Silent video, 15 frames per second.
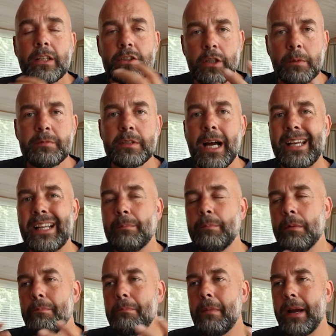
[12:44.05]
subtitle
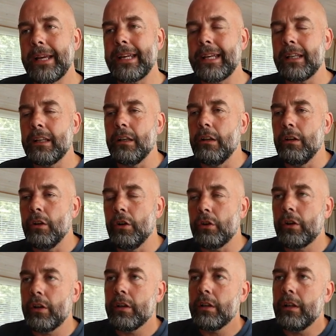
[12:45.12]
but make it
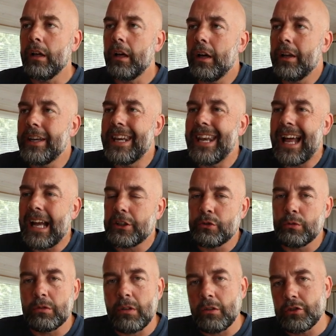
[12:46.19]
look uh,
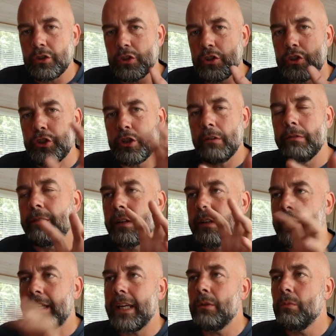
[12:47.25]
natural. Don't just shove
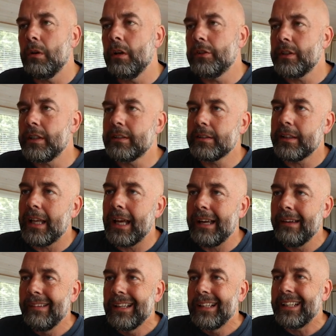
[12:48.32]
keywords into there.
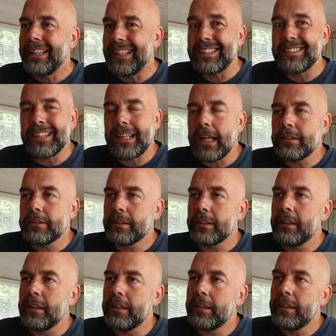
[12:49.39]
It is against uh,